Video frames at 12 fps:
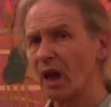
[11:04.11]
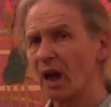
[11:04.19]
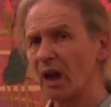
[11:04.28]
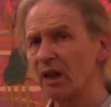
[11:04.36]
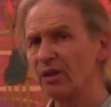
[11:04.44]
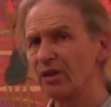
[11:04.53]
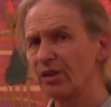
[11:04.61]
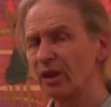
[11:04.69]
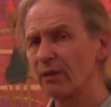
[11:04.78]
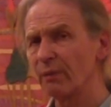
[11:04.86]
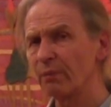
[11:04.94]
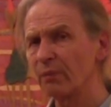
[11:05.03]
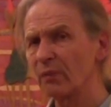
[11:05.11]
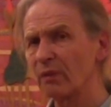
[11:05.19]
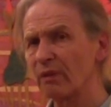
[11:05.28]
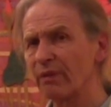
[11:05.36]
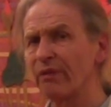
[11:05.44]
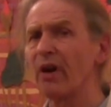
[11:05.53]
And
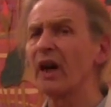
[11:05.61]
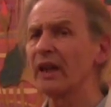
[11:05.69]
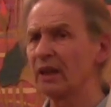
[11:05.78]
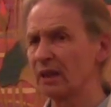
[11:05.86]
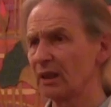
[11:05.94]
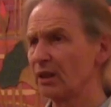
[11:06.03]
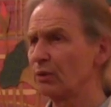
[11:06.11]
finally